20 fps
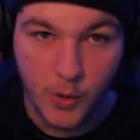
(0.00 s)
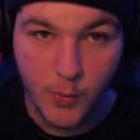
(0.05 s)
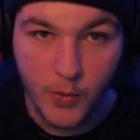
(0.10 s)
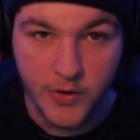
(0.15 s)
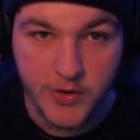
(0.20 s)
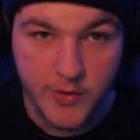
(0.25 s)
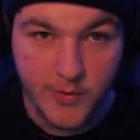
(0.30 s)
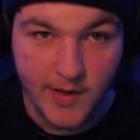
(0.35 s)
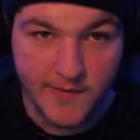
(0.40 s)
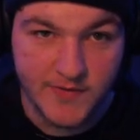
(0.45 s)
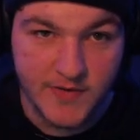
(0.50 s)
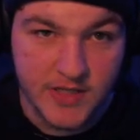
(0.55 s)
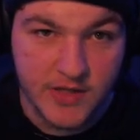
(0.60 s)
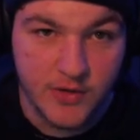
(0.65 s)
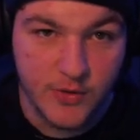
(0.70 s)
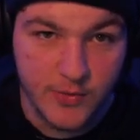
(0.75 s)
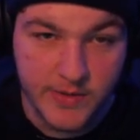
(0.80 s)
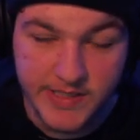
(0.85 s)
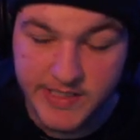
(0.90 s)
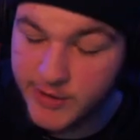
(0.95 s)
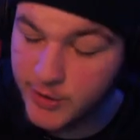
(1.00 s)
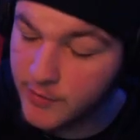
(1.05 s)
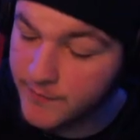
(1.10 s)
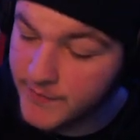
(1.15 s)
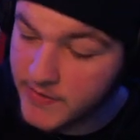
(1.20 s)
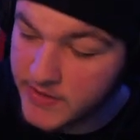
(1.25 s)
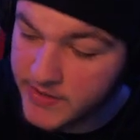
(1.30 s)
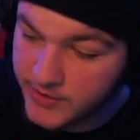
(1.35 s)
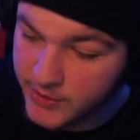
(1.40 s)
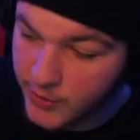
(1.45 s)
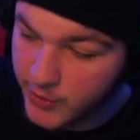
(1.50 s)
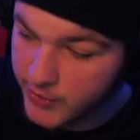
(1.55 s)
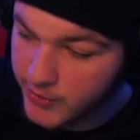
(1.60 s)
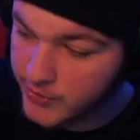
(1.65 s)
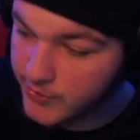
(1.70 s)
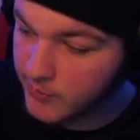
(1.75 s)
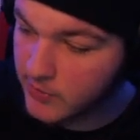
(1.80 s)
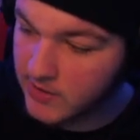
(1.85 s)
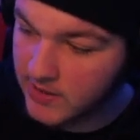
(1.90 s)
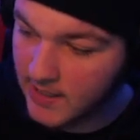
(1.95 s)
So what you have to do is you have to
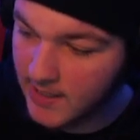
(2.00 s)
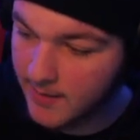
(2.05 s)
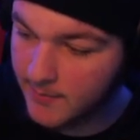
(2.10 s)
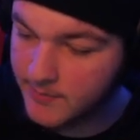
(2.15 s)
search your